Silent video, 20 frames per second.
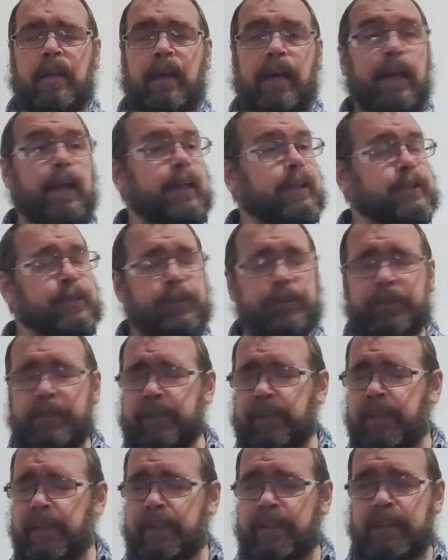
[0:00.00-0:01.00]
I can shoot
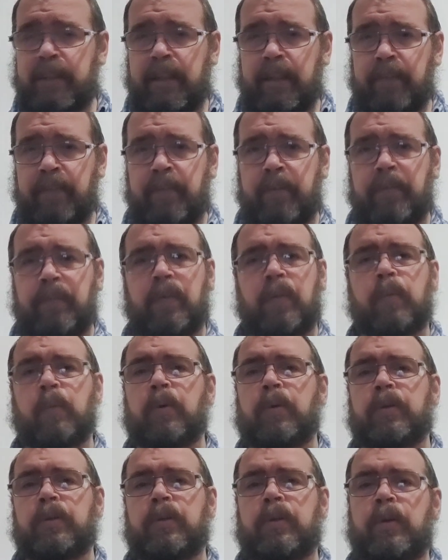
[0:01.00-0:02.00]
slugs out of it if I
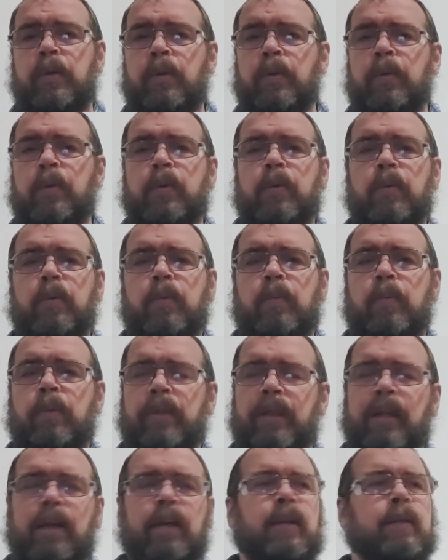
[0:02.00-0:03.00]
want to,
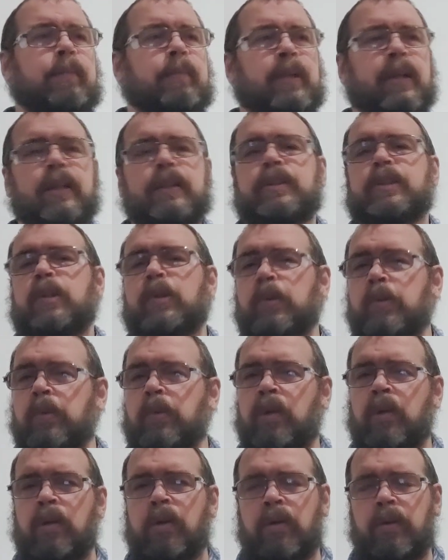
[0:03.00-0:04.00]
without it being too
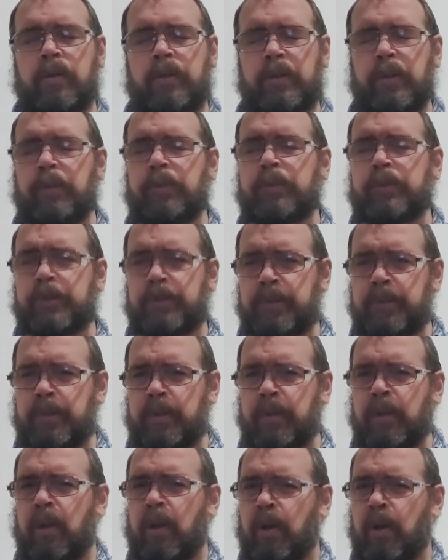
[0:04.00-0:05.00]
long
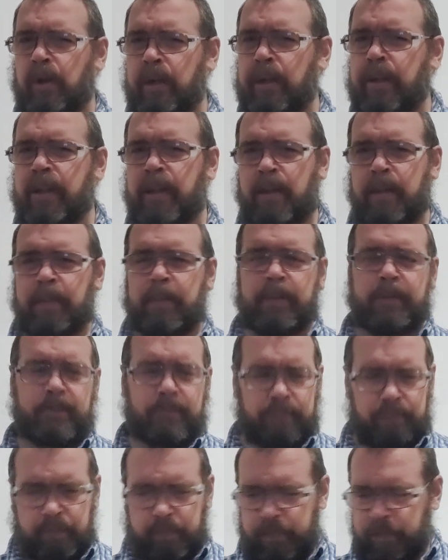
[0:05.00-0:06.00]
and
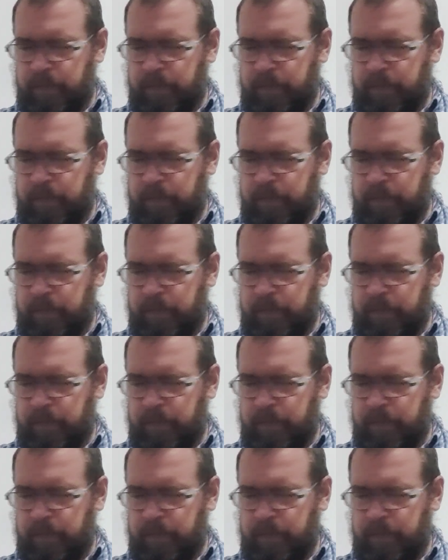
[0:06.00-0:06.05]
cumbersome.